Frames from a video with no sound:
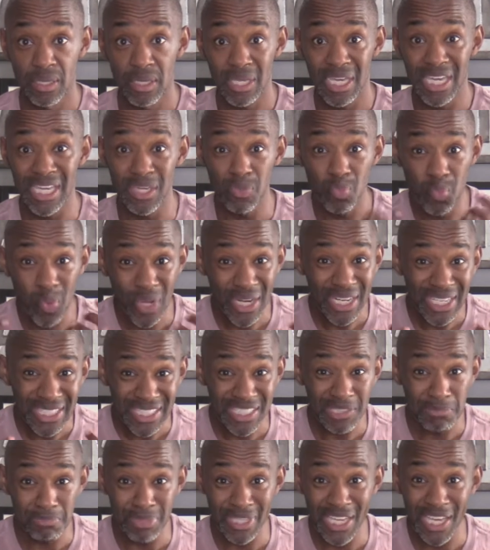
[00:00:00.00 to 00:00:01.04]
He wanted
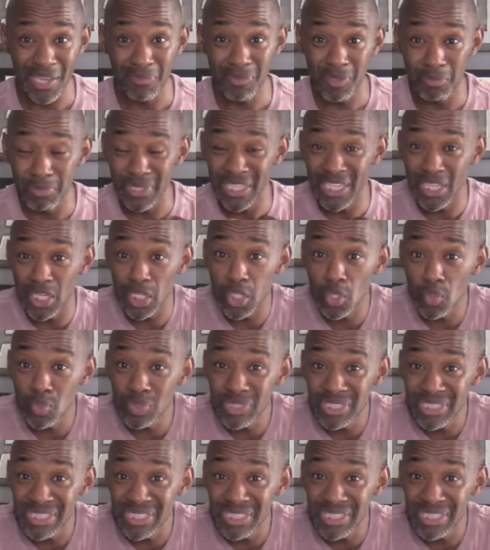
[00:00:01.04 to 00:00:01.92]
to be able to be close